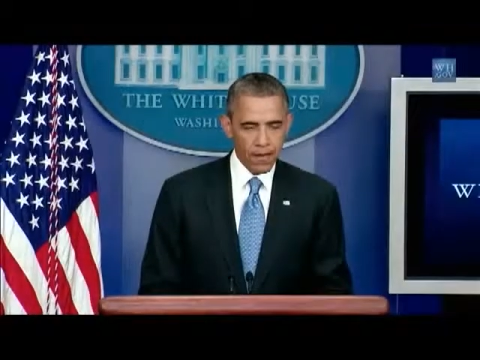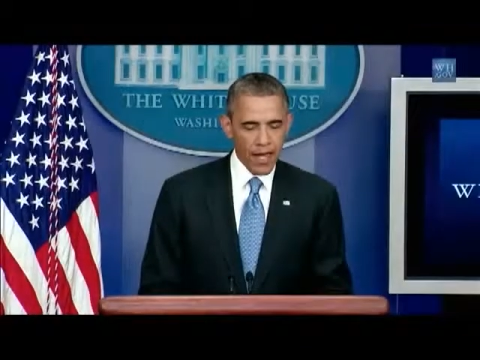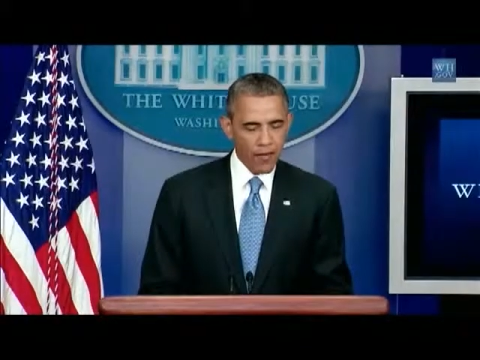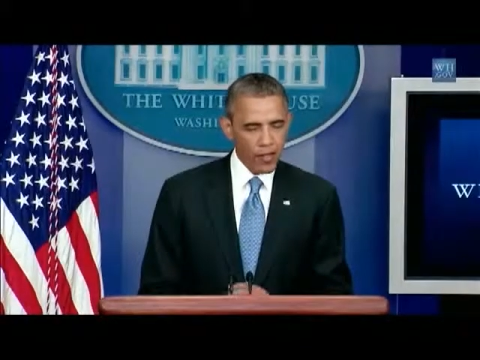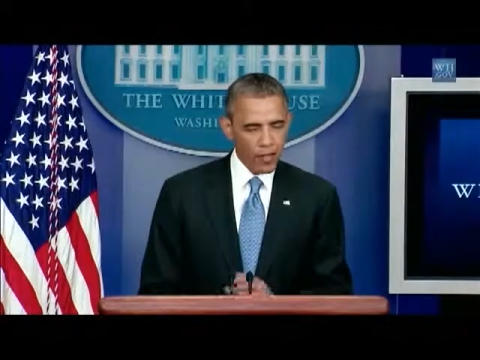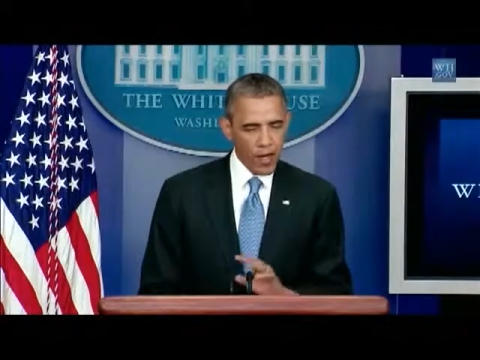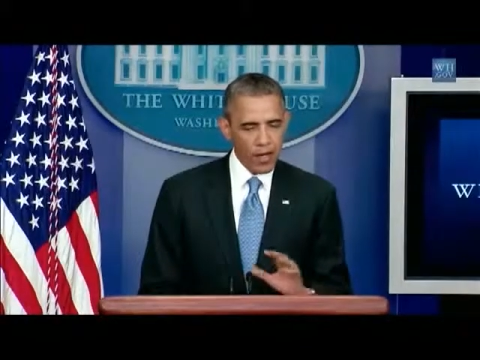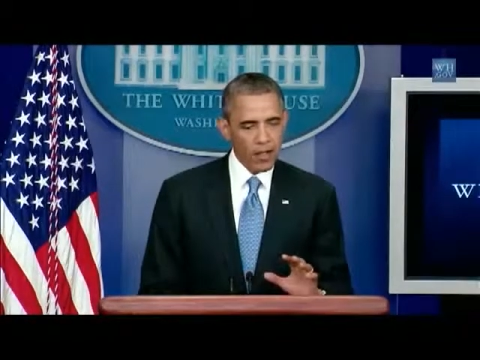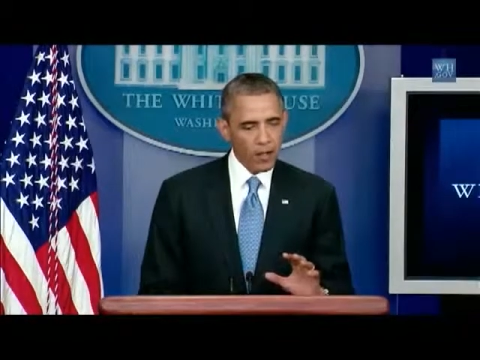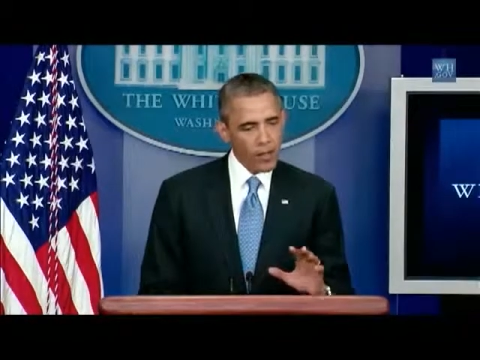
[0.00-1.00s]
The African
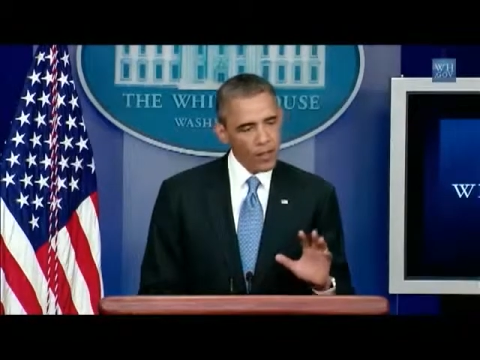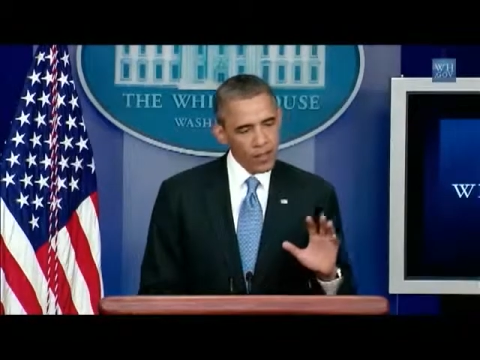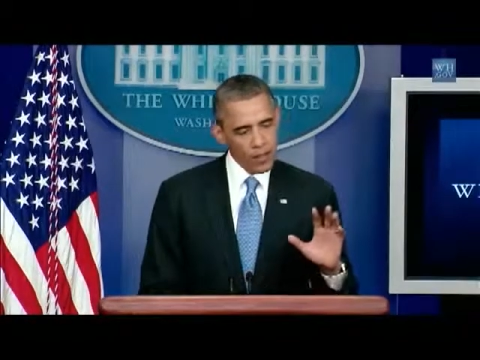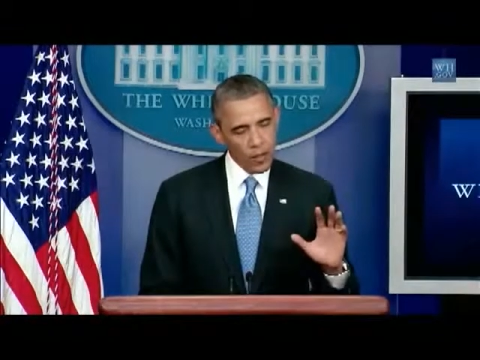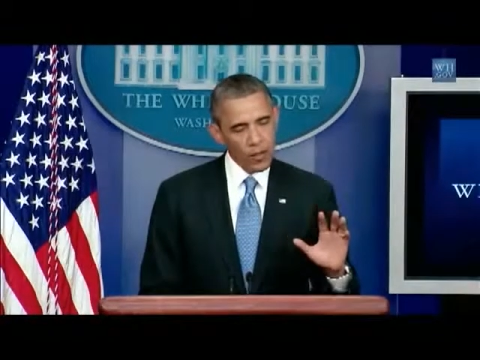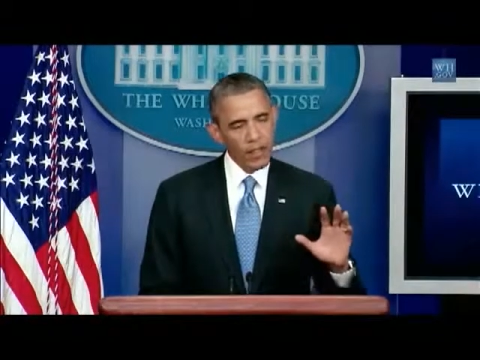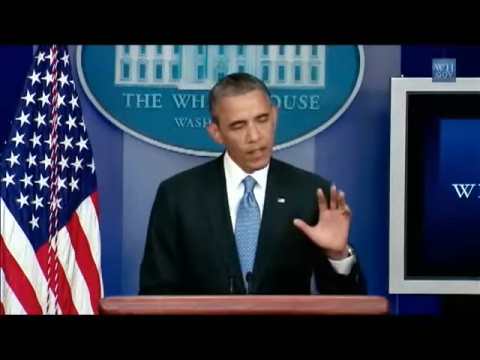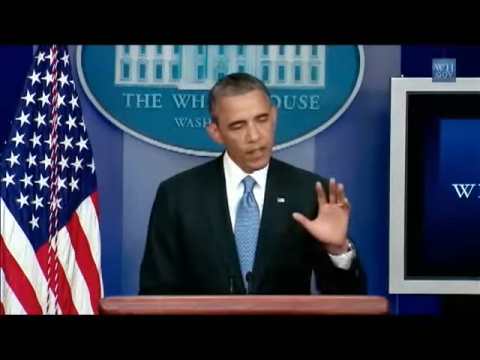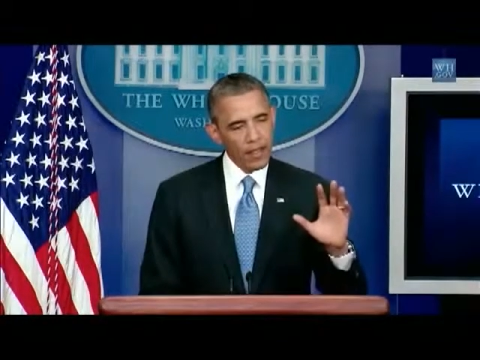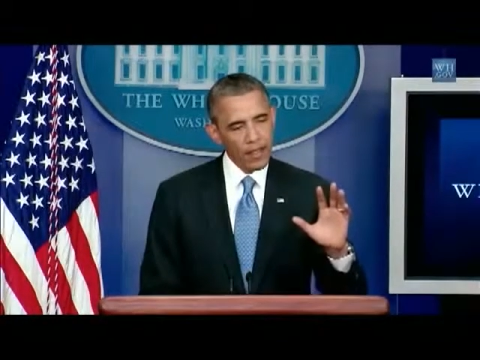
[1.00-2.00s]
American community is
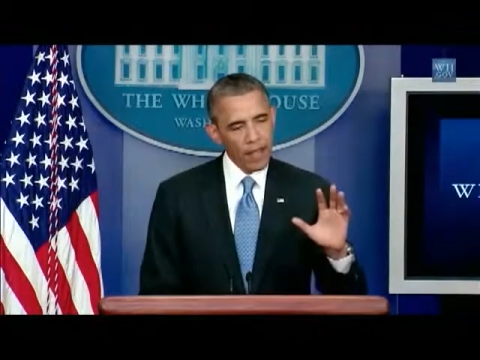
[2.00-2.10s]
looking